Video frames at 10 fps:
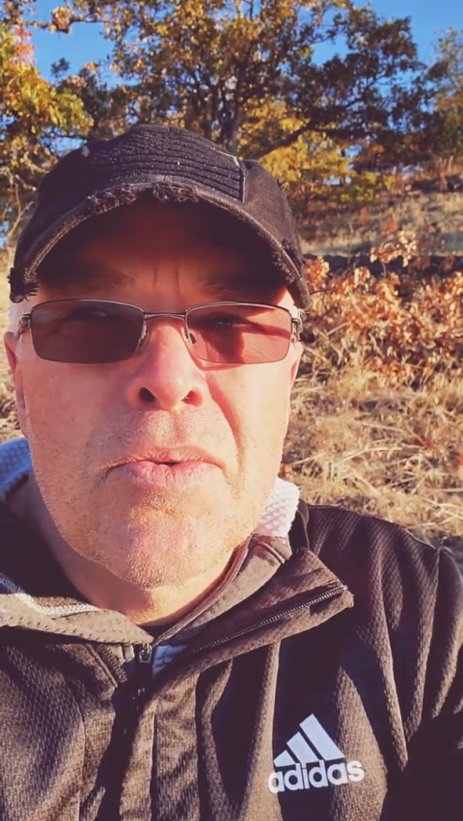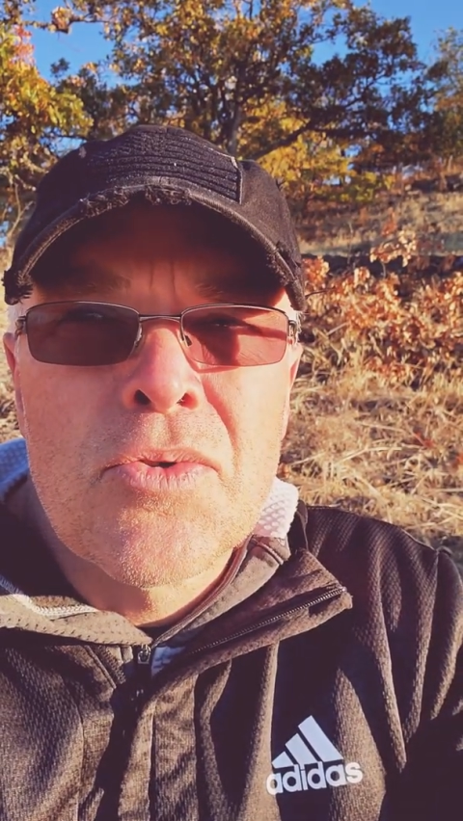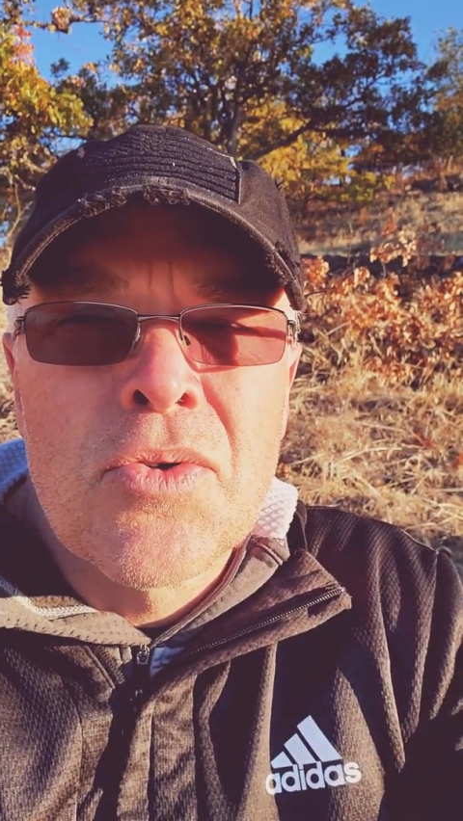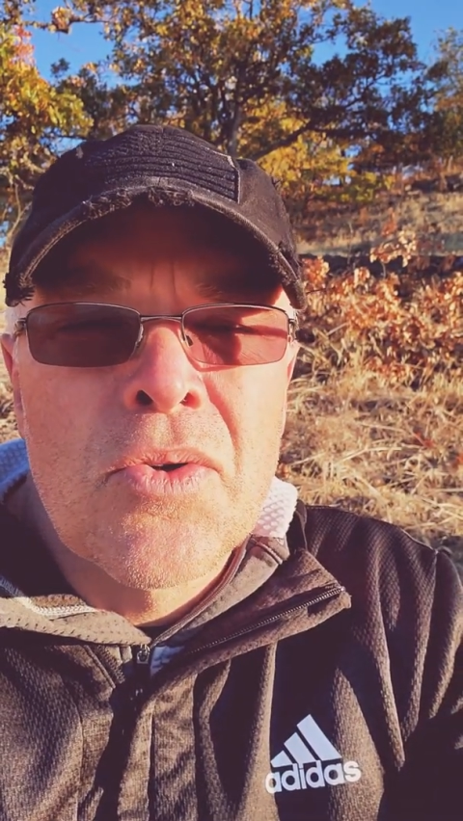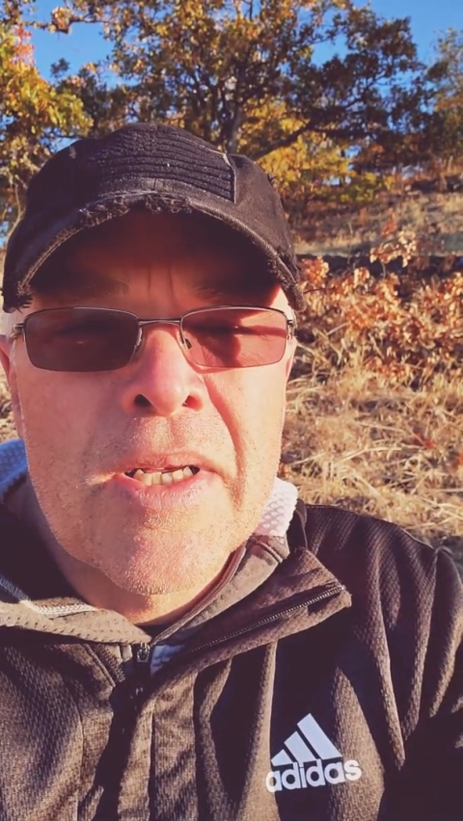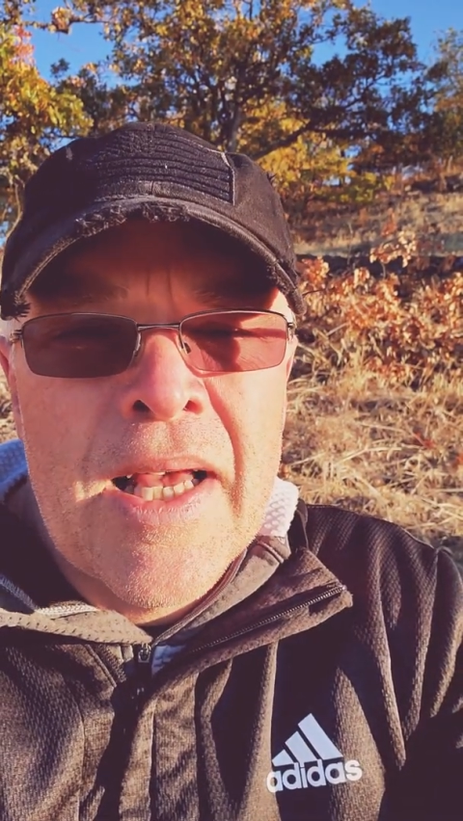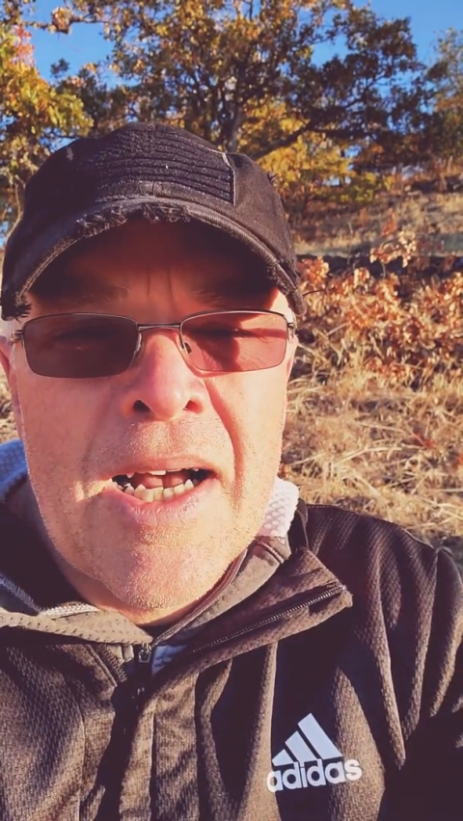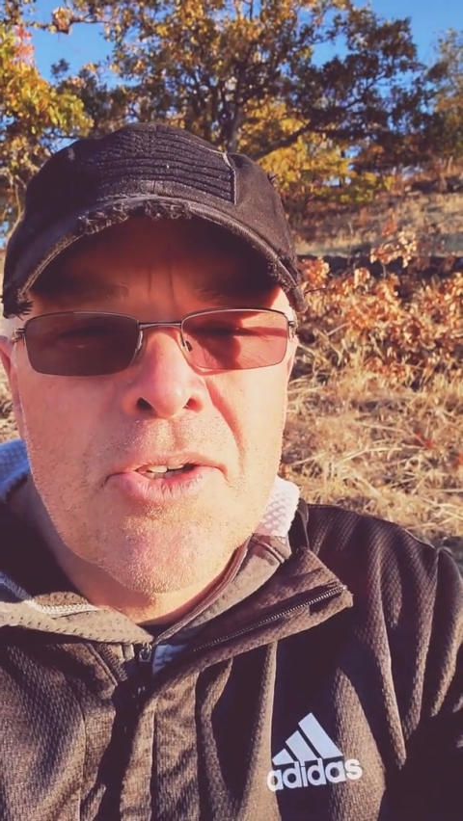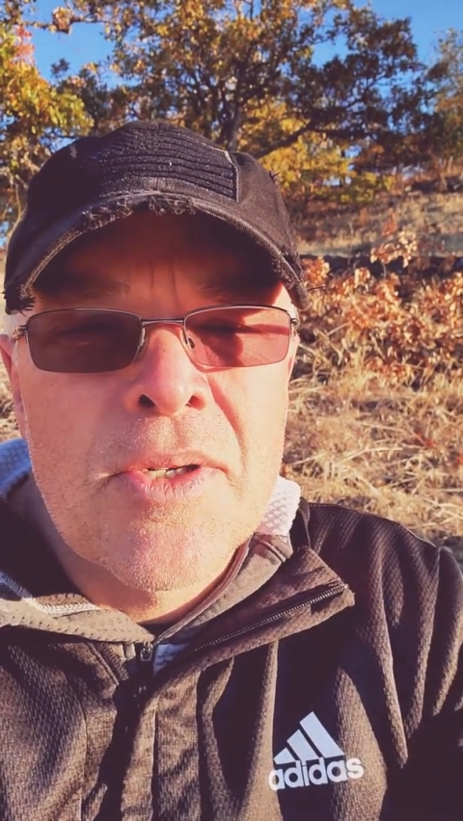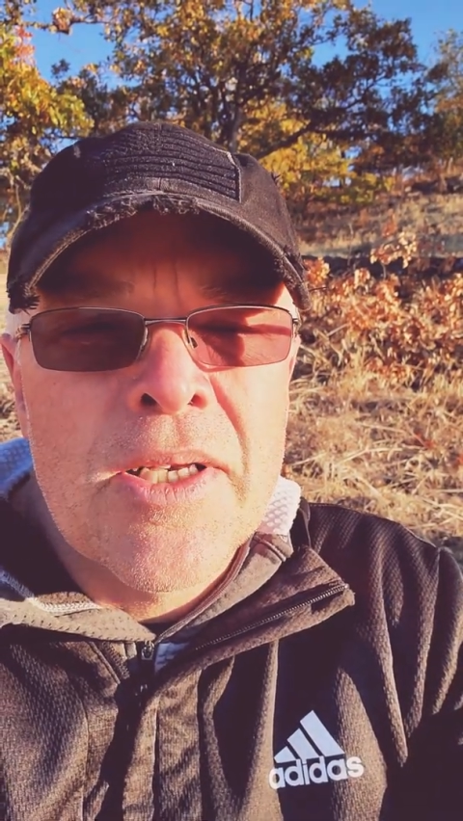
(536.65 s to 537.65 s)
truly and
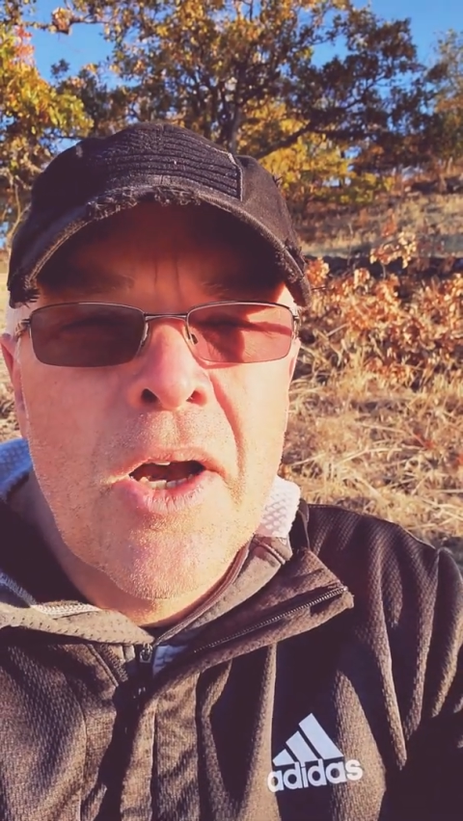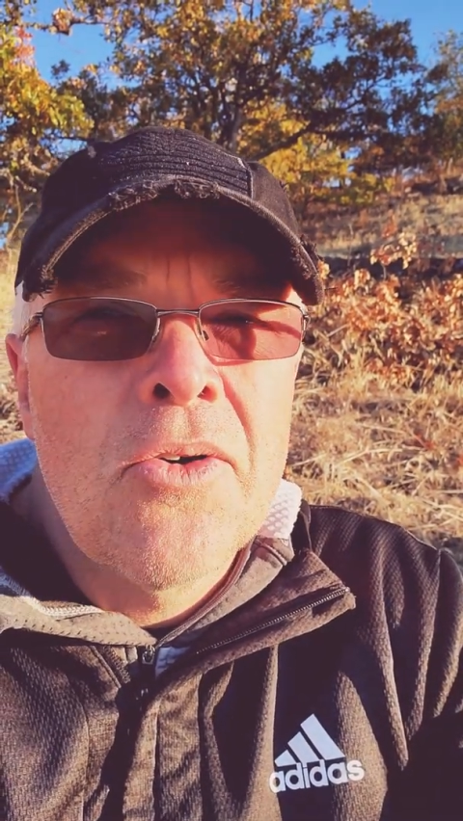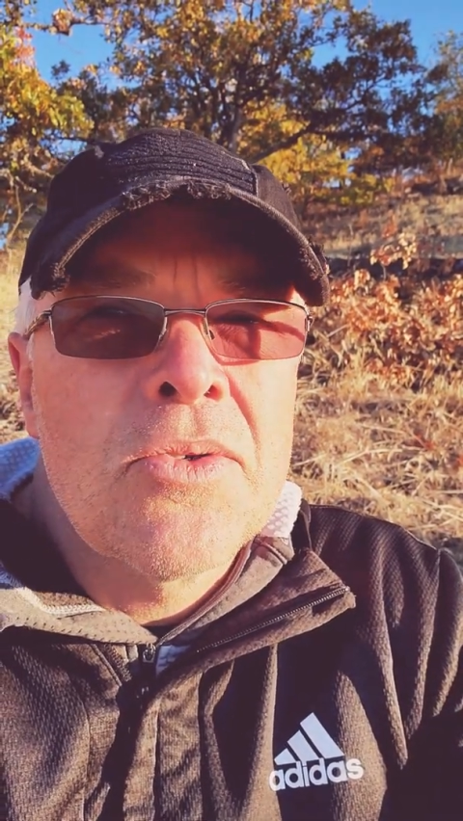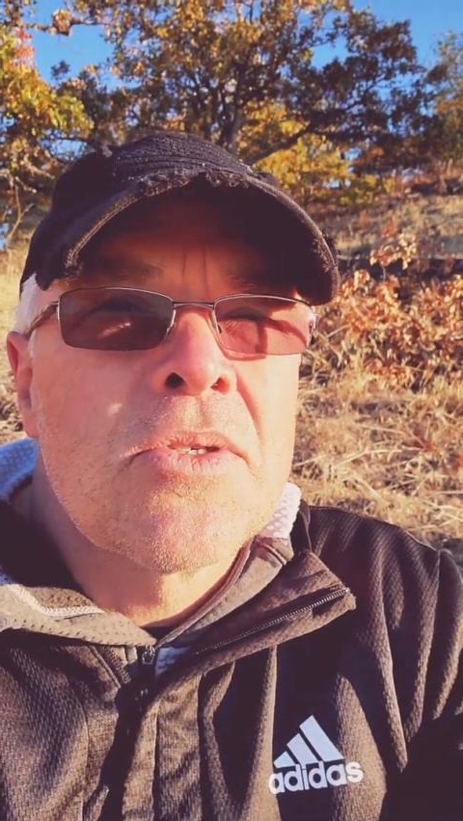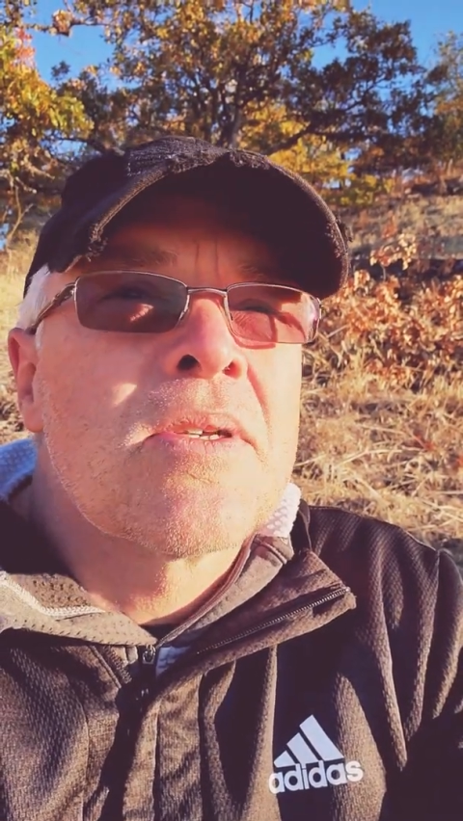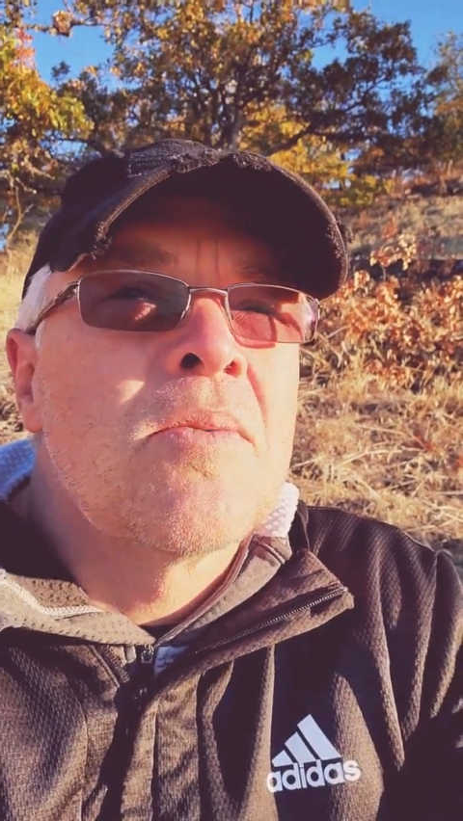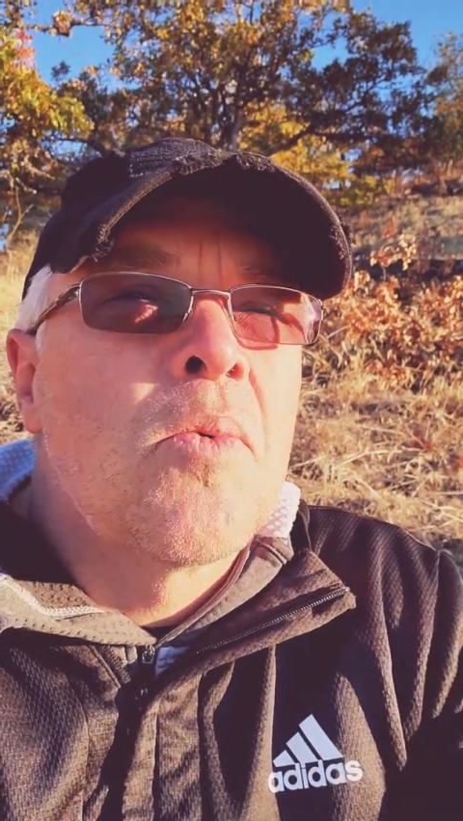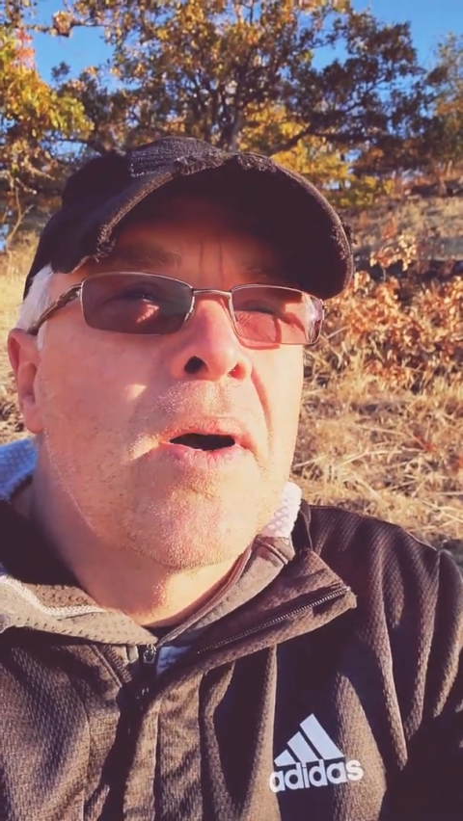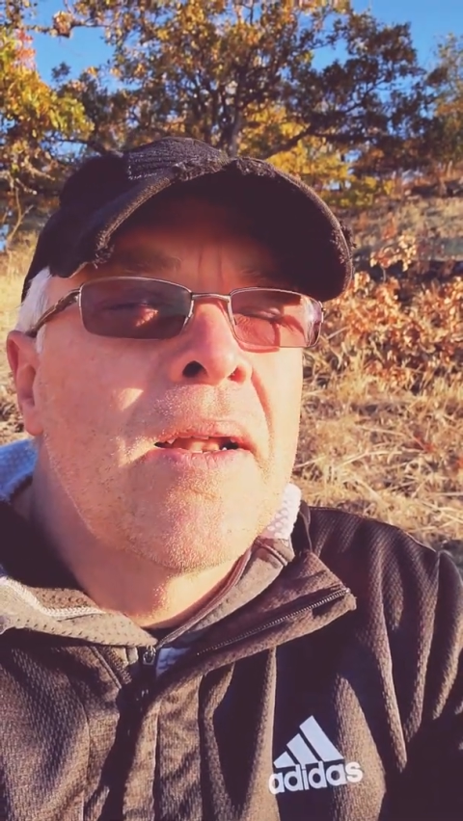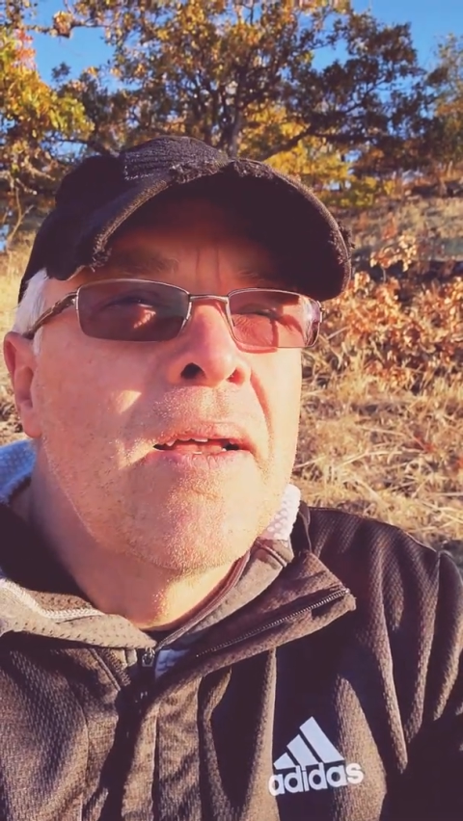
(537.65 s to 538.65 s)
actually coach
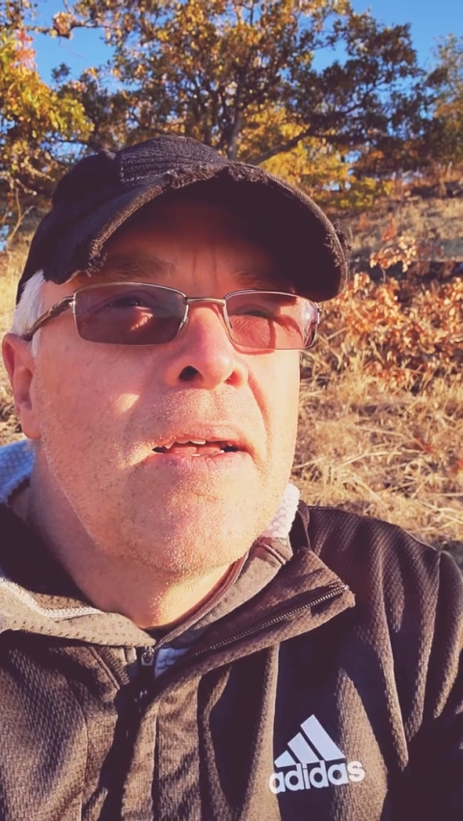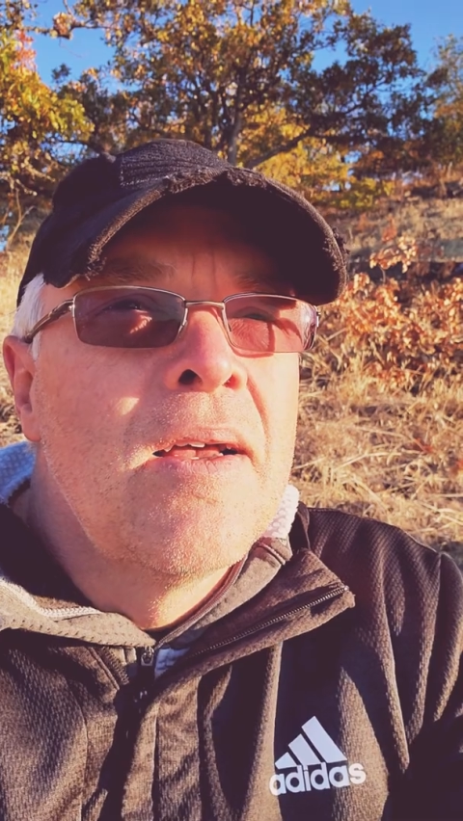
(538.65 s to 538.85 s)
someone